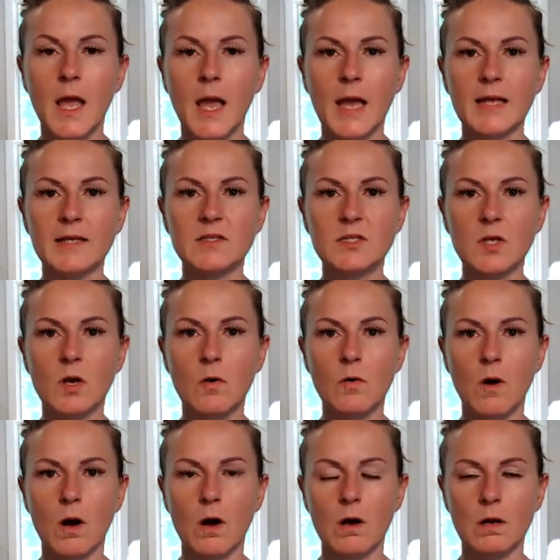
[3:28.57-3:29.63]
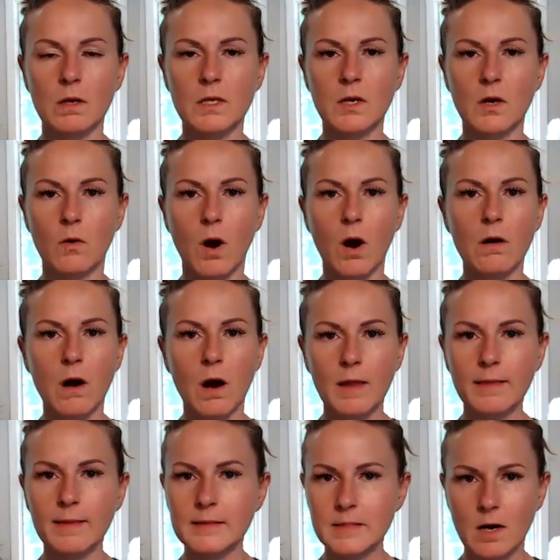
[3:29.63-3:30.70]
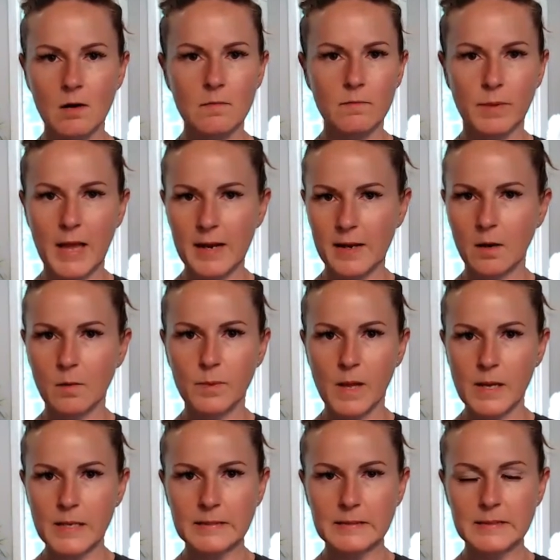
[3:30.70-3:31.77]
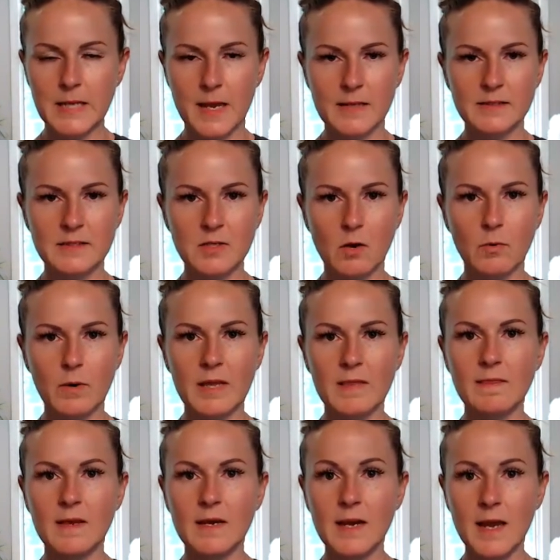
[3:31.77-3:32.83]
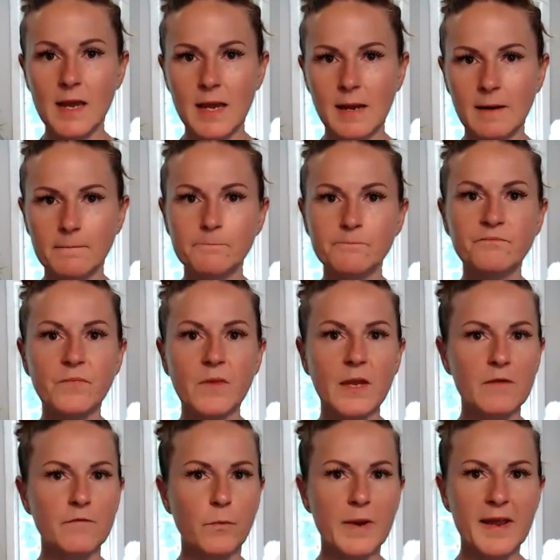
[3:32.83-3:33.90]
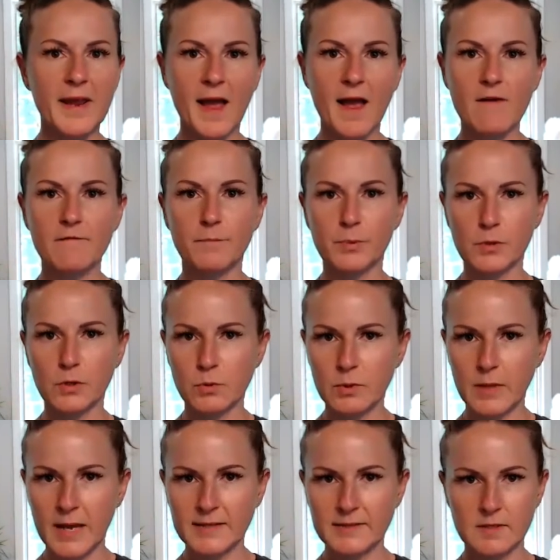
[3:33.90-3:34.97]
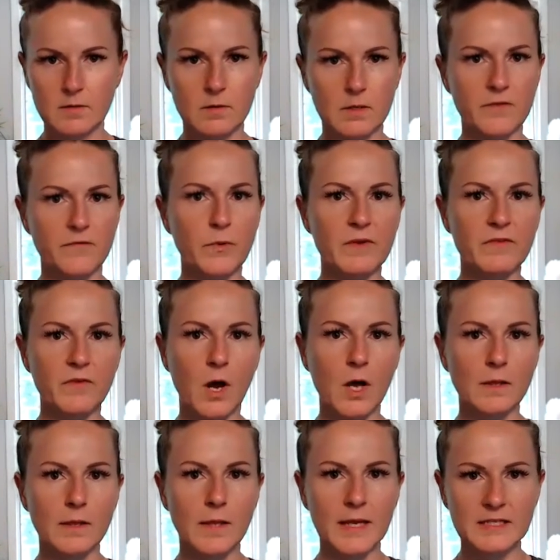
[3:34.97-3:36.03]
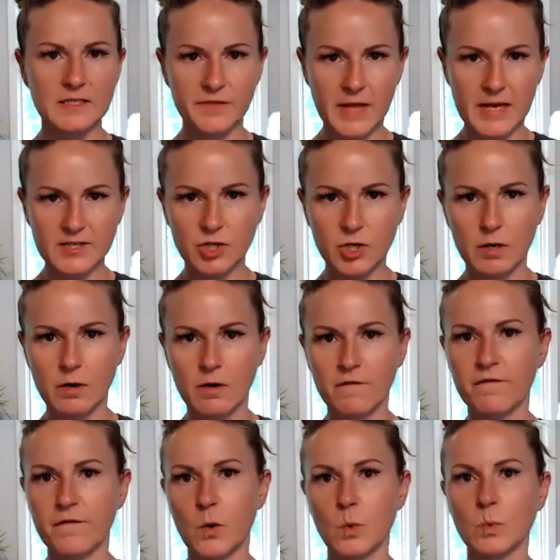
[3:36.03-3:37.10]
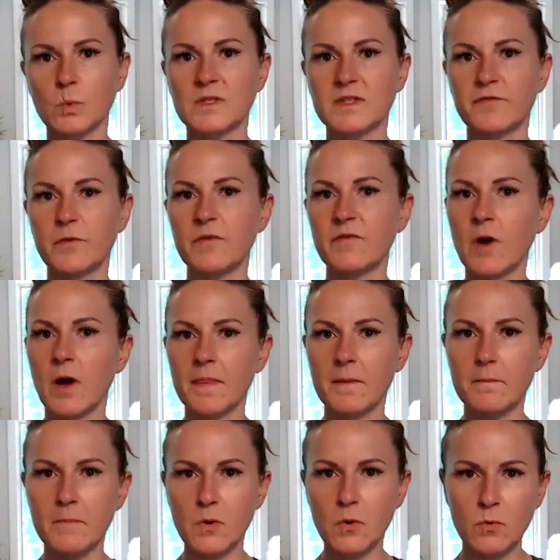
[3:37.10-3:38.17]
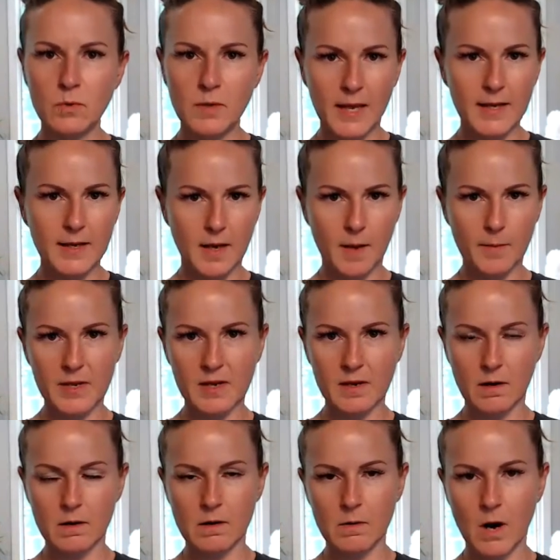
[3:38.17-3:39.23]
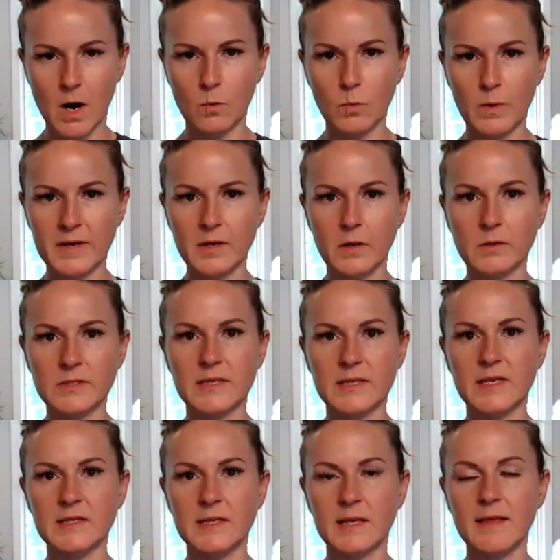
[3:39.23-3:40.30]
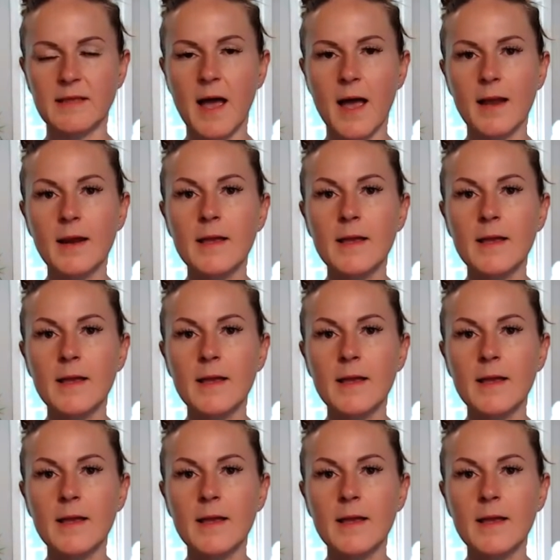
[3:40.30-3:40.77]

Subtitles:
And so, our eyelids aren't blackout blinds. And so in the night, if we have blue lights on, if we've got lights flashing on our phones, if we've got the moonlight coming in our windows and things like that,